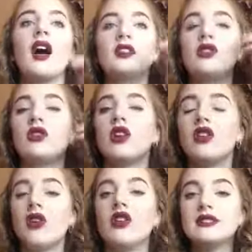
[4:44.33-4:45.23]
and you
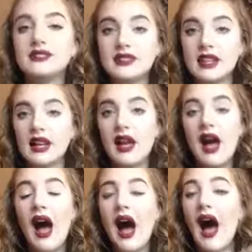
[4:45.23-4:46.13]
cannot see it
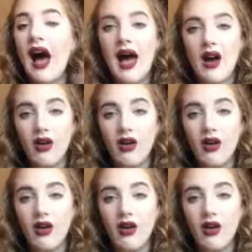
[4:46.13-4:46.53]
at